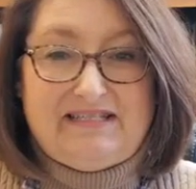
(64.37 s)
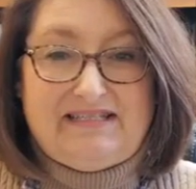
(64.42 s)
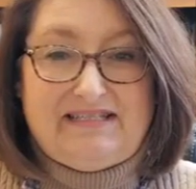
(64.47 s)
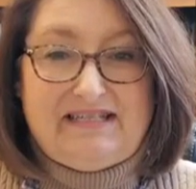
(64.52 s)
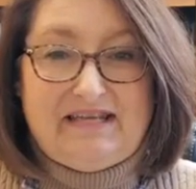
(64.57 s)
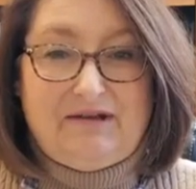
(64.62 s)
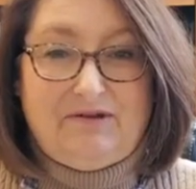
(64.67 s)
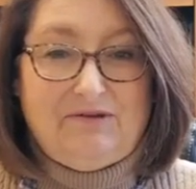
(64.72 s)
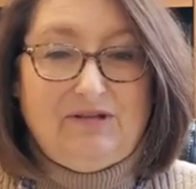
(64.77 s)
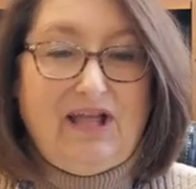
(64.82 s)

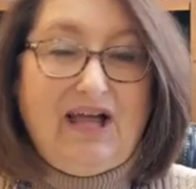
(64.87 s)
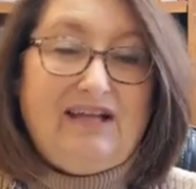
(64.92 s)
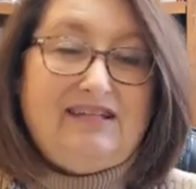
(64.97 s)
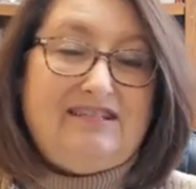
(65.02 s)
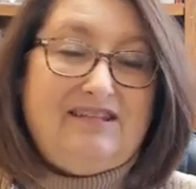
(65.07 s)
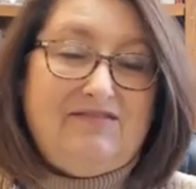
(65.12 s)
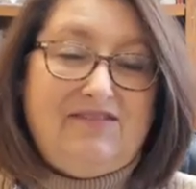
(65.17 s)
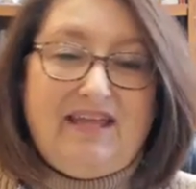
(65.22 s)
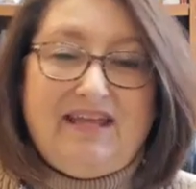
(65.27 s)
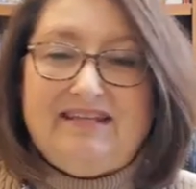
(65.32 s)
So
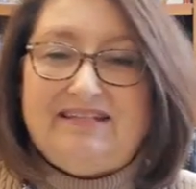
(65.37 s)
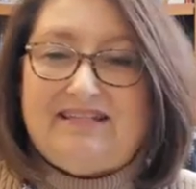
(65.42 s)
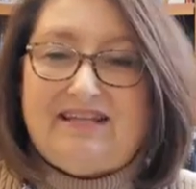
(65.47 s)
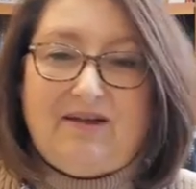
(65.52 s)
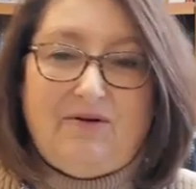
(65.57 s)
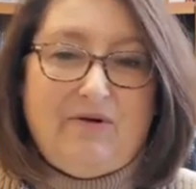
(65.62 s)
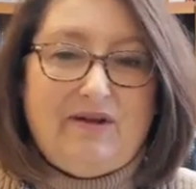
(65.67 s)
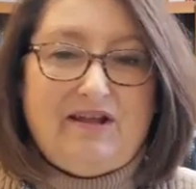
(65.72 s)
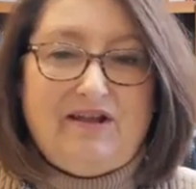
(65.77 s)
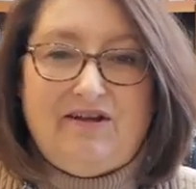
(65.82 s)
lots of things
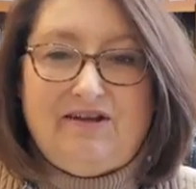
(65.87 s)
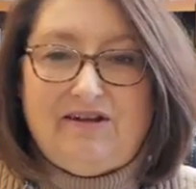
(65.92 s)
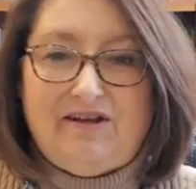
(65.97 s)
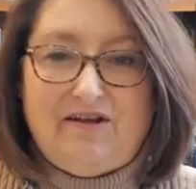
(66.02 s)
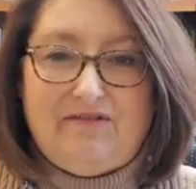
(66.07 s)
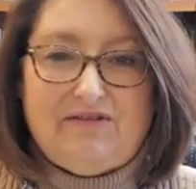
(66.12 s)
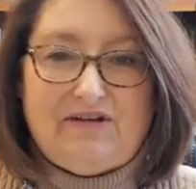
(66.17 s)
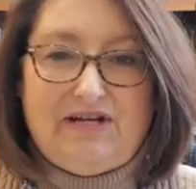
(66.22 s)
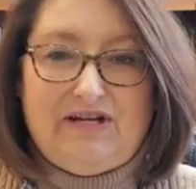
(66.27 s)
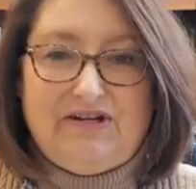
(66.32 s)
going on
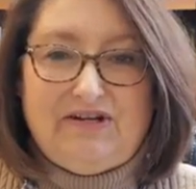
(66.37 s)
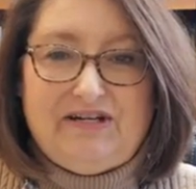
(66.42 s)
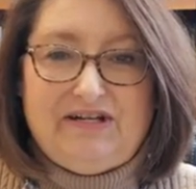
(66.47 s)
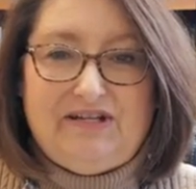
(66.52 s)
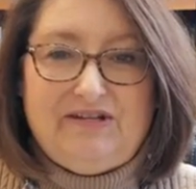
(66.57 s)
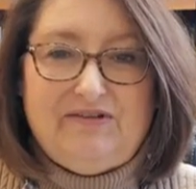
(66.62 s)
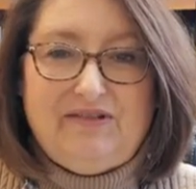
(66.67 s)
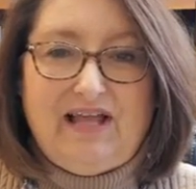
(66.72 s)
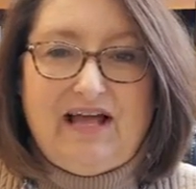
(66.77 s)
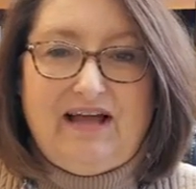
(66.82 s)
over here at
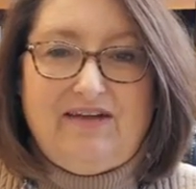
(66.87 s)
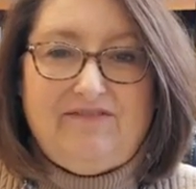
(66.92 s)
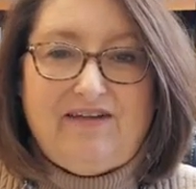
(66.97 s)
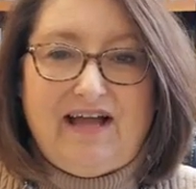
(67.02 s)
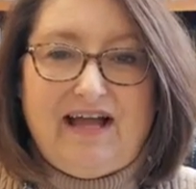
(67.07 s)
New Life.